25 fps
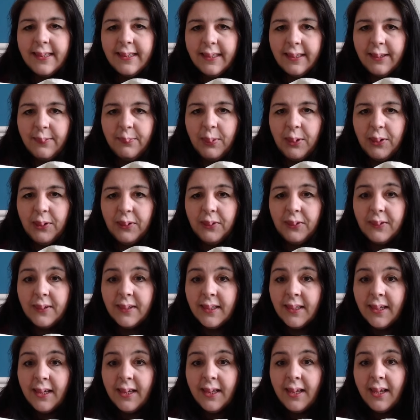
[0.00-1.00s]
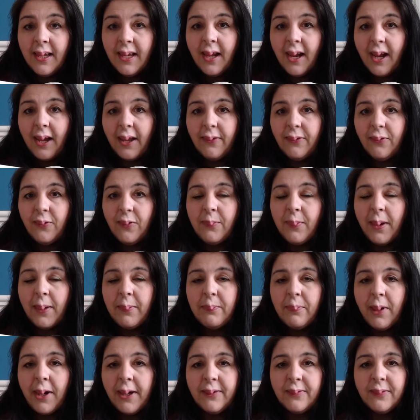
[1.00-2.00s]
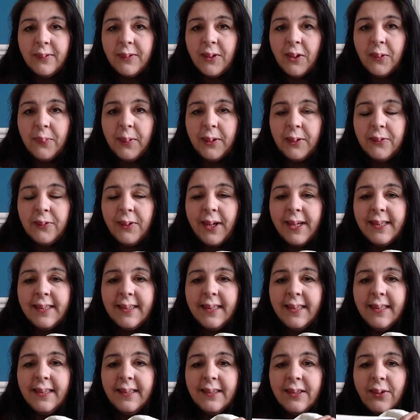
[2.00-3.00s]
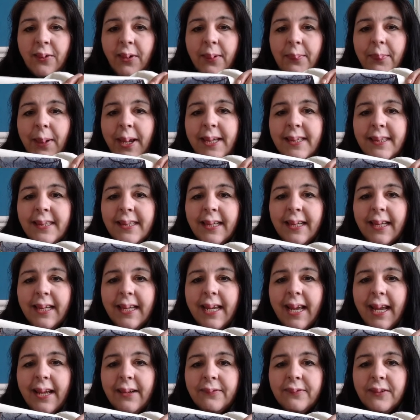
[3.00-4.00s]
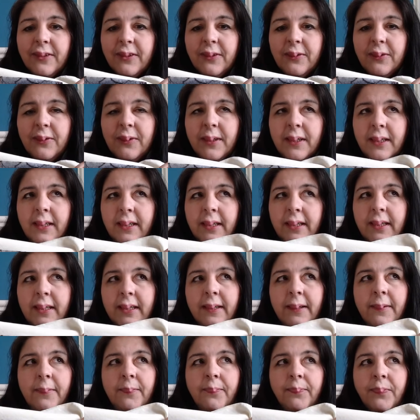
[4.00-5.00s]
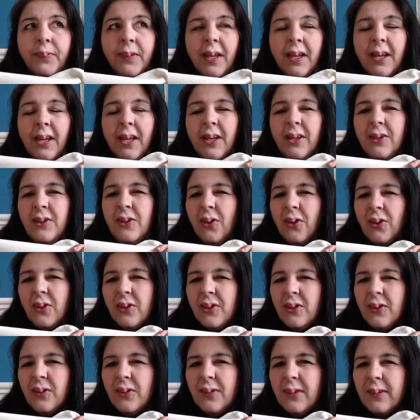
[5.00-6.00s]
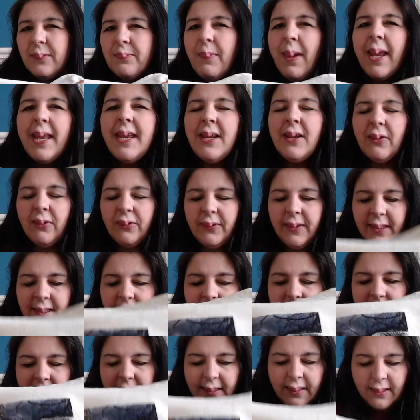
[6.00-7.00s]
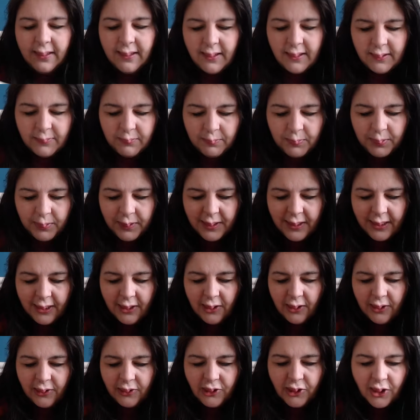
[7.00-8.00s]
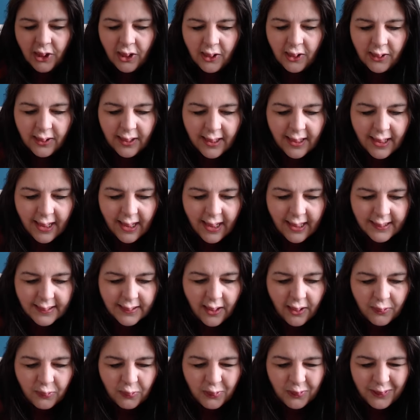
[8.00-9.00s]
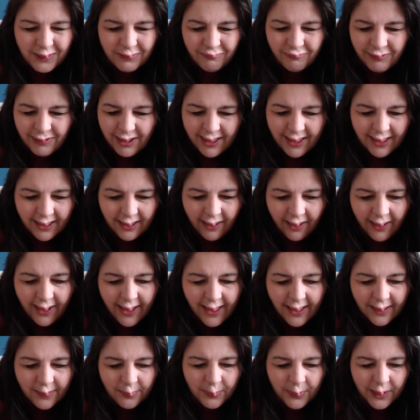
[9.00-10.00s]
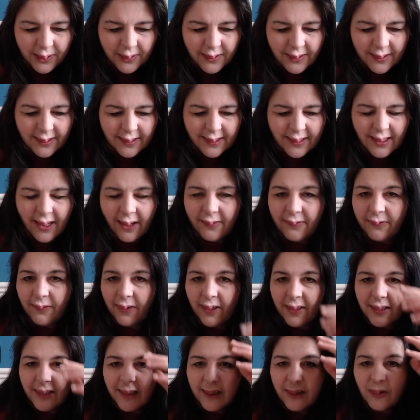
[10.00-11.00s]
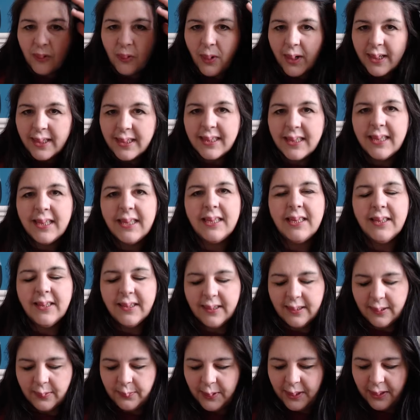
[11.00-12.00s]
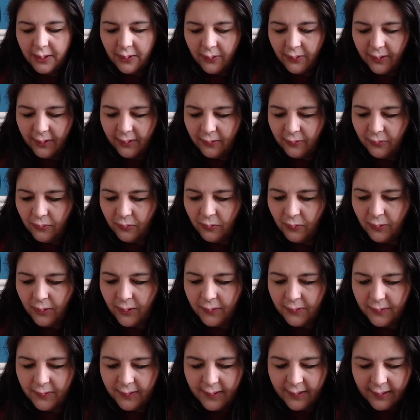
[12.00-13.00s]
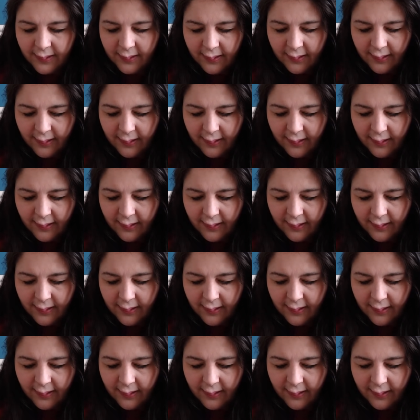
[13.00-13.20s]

and the blues, I thought my mind would go a bit crazy. So I basically have to not do as many on this particular chart as I would really like, because I find it quite tedious to be going through all those,